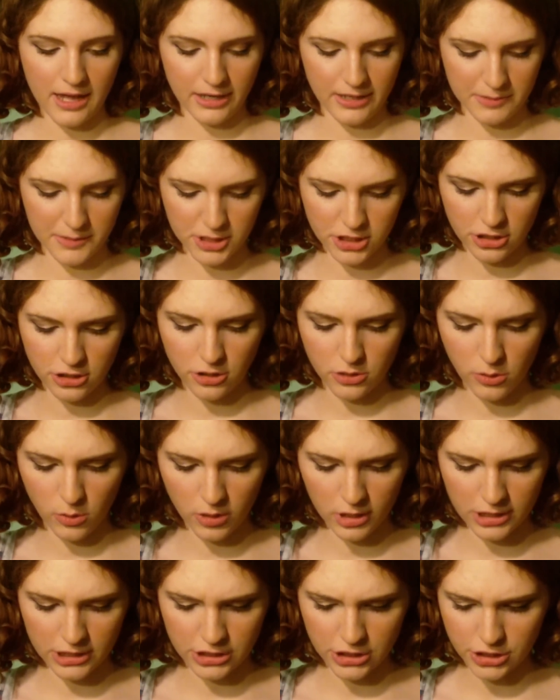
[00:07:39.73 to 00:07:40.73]
Commissioner
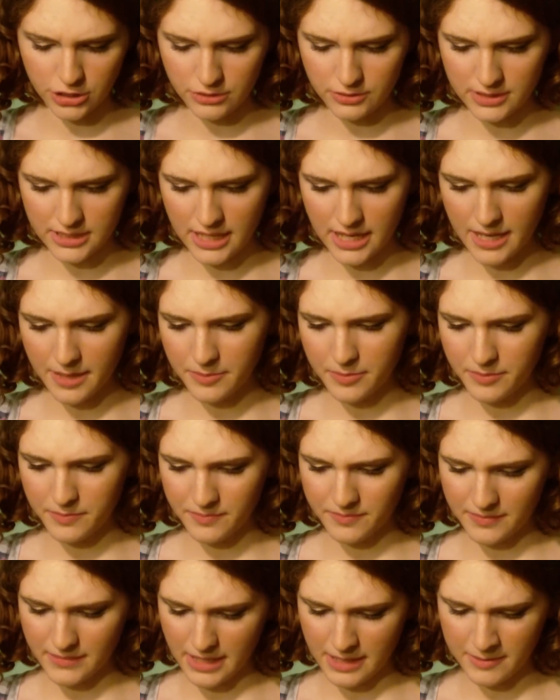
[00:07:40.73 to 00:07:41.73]
Gordon shows up,
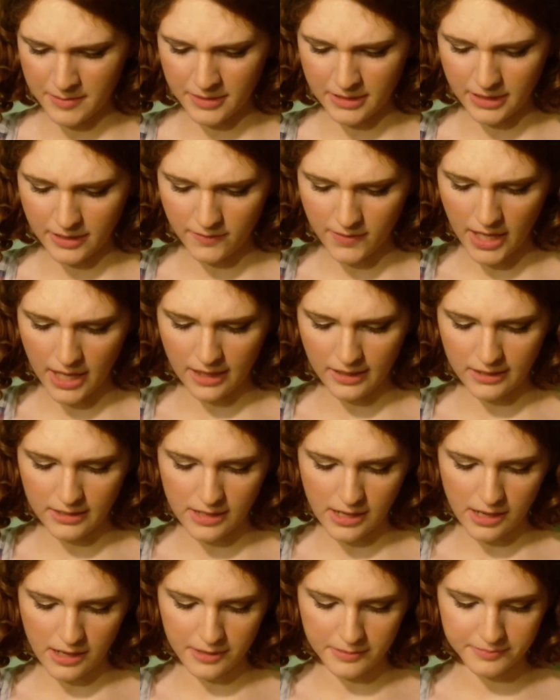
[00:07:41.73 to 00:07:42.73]
I believe,
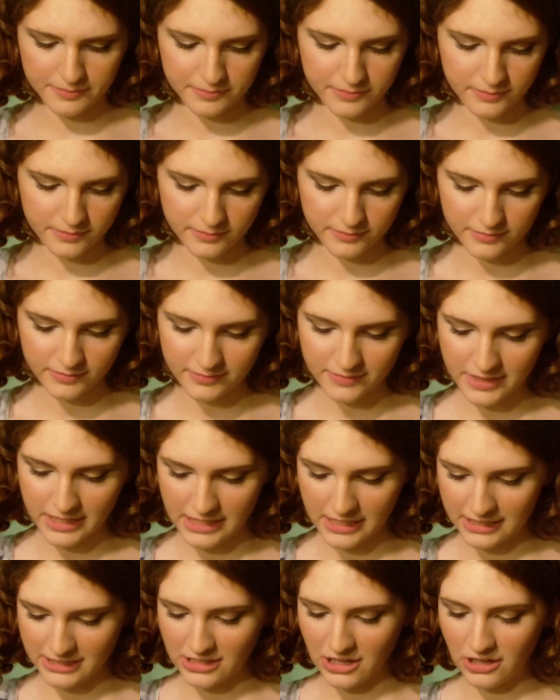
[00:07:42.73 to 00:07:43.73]
and
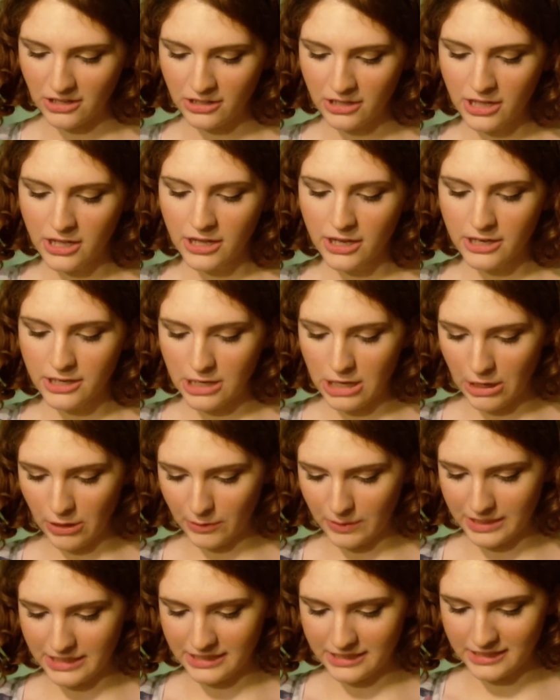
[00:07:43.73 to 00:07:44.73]
is all,
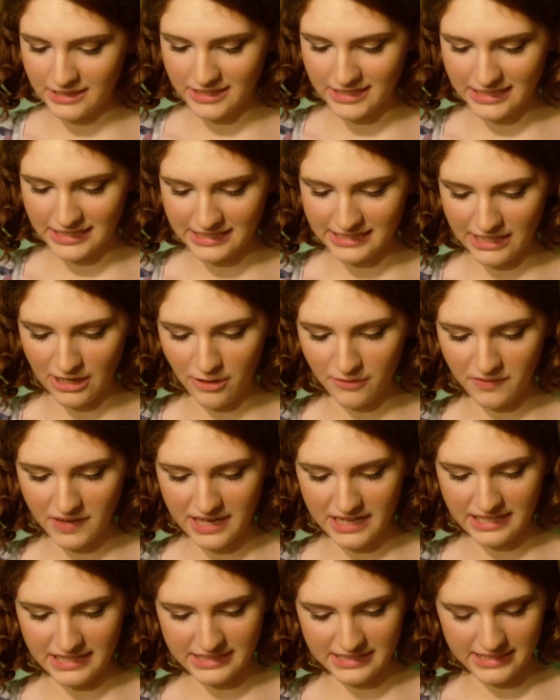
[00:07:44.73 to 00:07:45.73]
no, and he says,
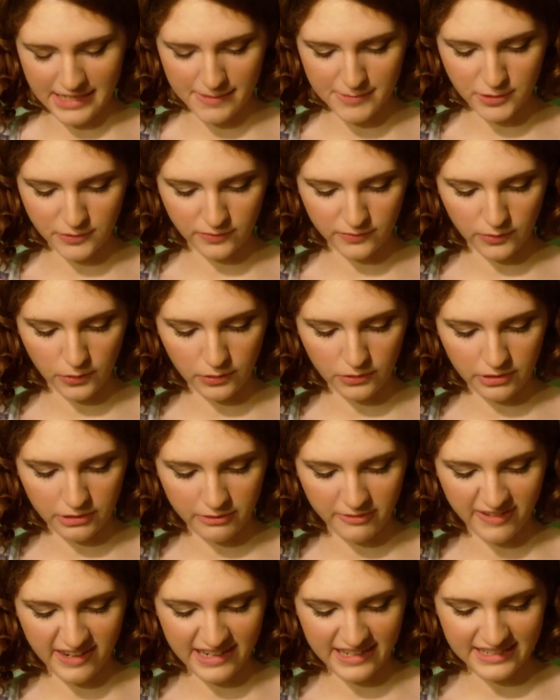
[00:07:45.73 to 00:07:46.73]
already, it's time to roll the
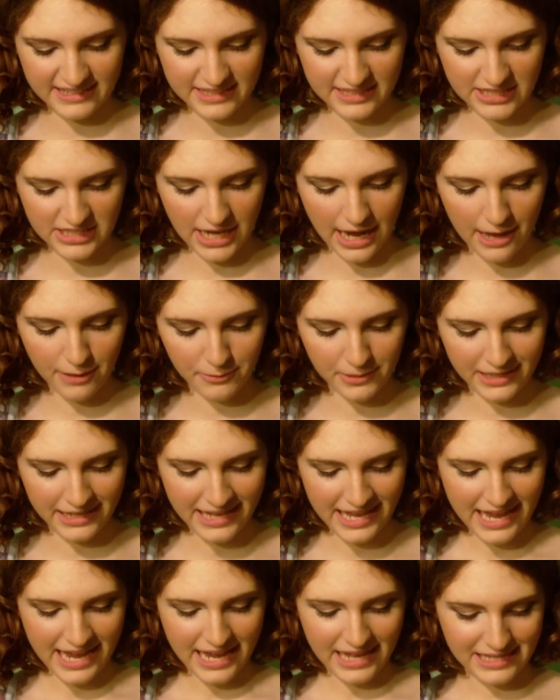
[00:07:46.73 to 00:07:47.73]
credits, shall we?